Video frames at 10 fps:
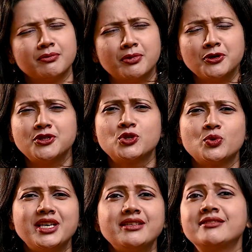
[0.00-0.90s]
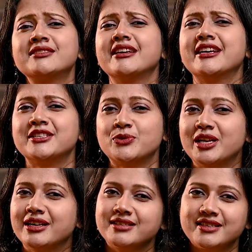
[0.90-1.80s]
both sweet as
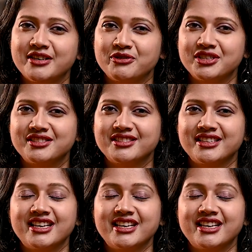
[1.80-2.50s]
well as savories.